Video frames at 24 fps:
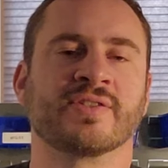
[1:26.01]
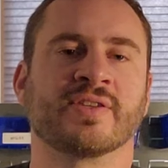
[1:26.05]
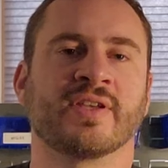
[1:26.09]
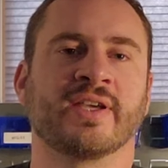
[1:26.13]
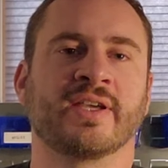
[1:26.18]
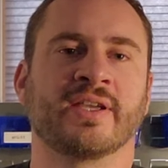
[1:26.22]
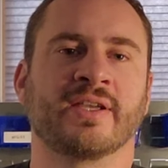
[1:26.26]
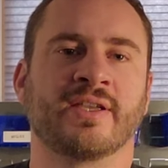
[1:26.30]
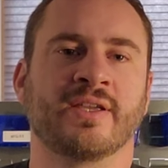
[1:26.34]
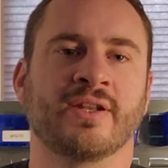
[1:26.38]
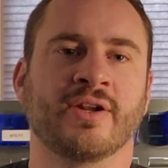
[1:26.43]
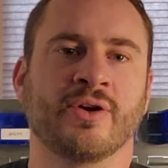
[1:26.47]

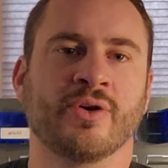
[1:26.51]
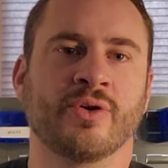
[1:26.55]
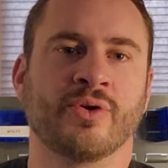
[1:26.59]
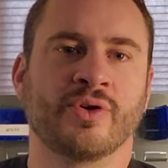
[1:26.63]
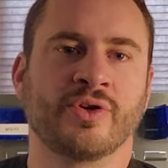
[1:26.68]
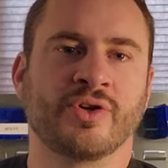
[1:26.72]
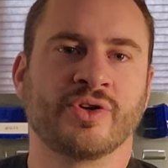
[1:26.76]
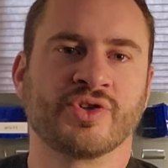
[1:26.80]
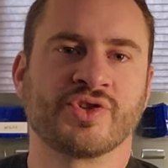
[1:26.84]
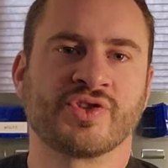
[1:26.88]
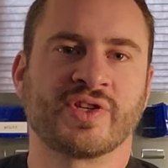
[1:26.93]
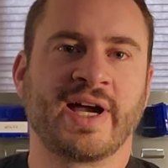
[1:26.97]
like
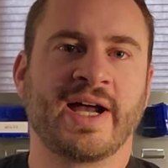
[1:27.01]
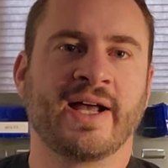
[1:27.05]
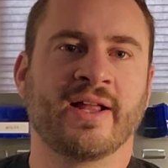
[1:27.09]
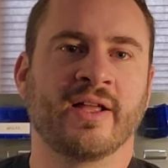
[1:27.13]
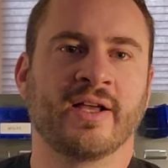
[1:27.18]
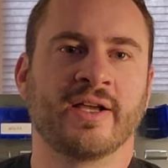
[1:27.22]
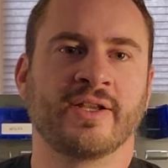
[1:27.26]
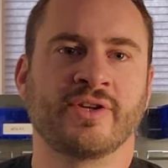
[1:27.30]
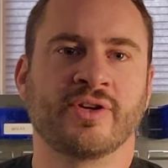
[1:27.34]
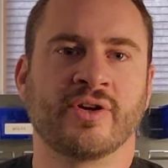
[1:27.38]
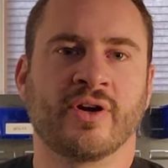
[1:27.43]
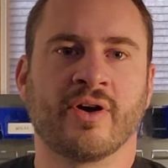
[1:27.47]
your
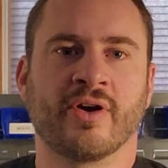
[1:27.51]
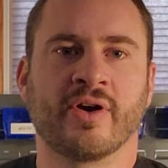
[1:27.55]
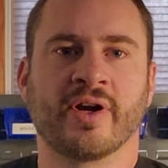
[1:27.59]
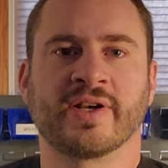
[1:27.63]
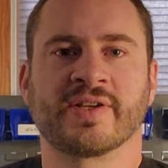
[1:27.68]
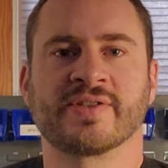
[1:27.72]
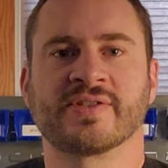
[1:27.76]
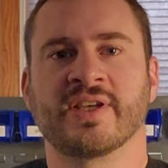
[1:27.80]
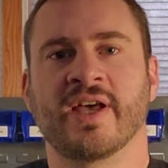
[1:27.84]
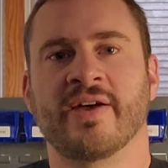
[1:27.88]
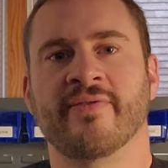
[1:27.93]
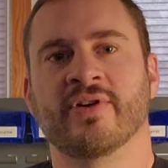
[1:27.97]
Skyline, your
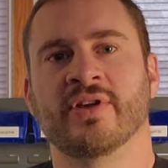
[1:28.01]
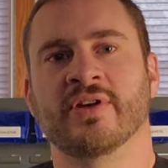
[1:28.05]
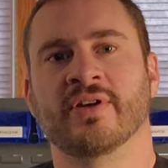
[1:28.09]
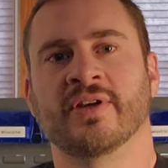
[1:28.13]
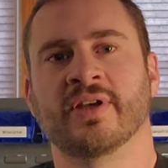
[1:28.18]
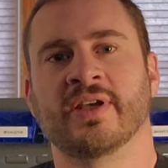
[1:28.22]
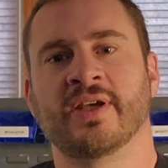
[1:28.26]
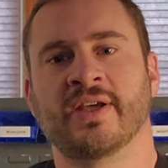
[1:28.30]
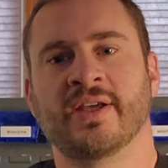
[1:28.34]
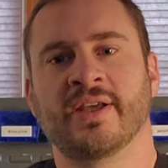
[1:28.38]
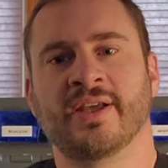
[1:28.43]
RX-7,